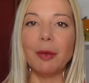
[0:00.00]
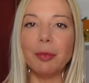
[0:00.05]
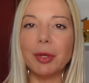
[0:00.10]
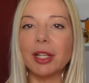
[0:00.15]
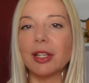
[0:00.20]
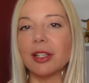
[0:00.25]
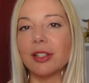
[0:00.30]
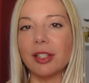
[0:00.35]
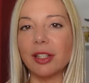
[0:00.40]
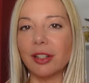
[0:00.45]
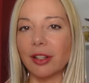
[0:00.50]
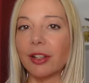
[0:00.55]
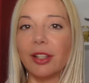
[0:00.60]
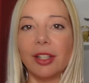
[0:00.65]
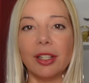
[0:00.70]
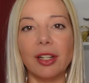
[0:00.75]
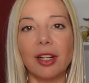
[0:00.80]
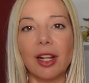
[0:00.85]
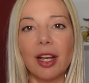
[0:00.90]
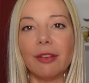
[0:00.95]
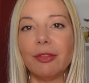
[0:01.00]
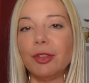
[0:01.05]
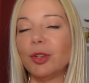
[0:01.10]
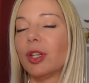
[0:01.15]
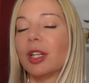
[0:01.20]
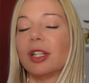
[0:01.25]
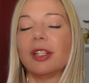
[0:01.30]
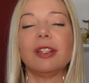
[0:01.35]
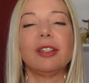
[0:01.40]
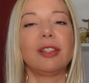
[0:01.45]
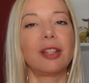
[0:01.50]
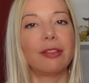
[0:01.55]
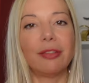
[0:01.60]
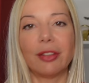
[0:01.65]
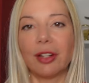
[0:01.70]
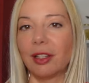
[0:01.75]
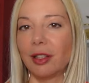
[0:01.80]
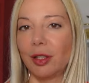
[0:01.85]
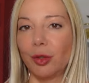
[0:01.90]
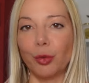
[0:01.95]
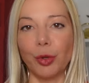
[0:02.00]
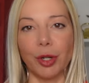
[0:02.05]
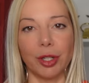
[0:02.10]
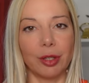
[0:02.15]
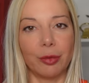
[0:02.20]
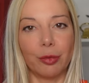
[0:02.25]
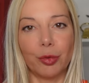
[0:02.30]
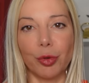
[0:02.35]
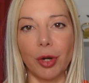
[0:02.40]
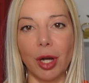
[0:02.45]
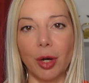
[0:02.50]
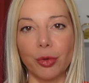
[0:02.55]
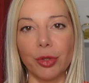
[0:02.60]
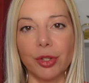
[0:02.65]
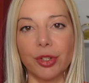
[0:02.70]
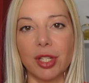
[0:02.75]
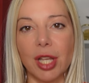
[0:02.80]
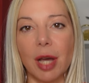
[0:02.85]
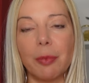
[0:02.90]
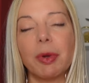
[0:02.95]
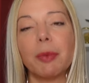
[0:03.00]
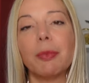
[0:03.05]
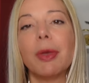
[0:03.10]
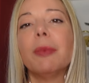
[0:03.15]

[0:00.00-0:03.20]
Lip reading: And because they're thin enough, you can definitely wear them throughout the summer.